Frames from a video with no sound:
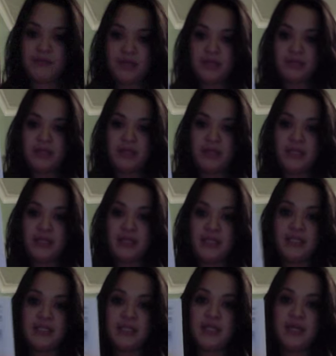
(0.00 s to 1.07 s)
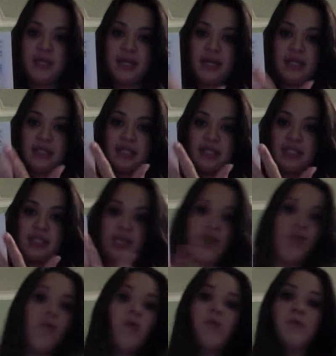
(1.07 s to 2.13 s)
them to look at this and just see a
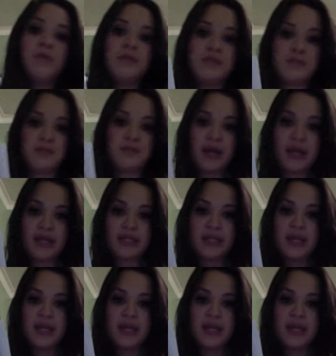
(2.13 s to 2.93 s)
whole bunch of product